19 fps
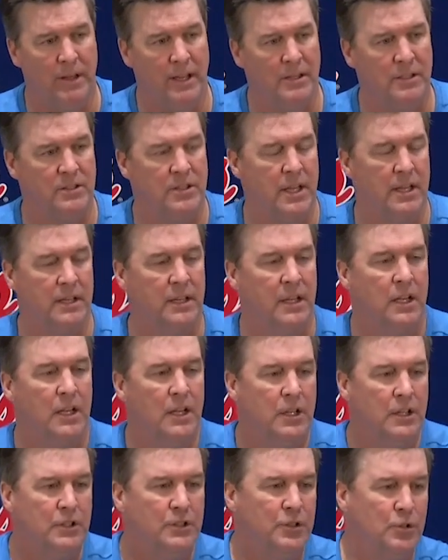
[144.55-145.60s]
They just had
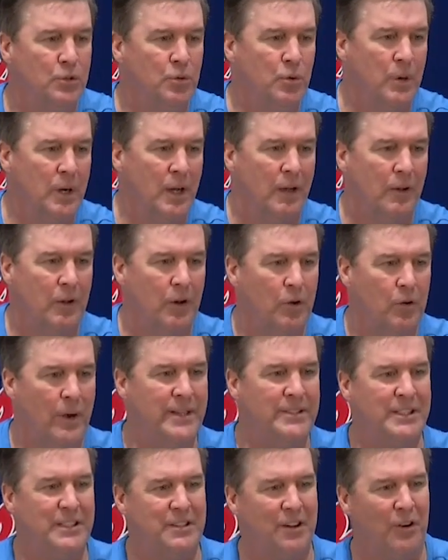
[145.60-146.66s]
two
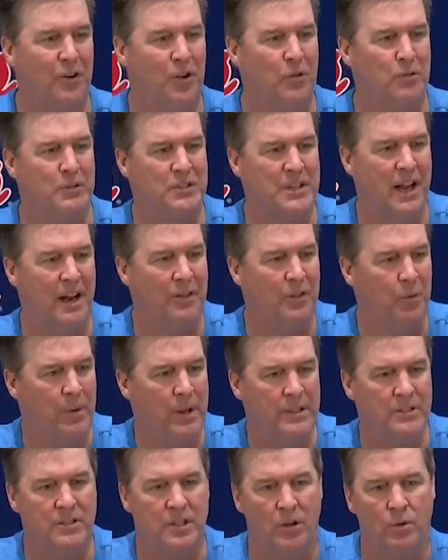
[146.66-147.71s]
crazy turnovers down in the
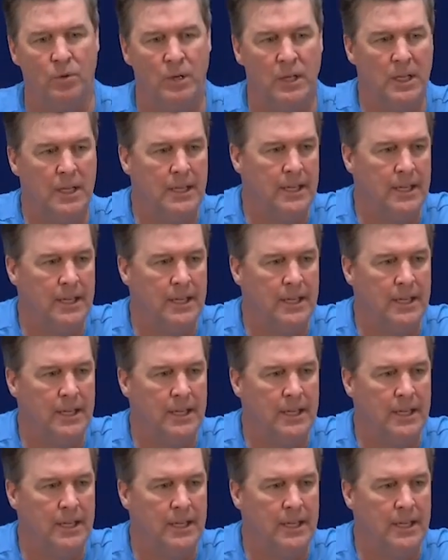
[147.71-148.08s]
red zone,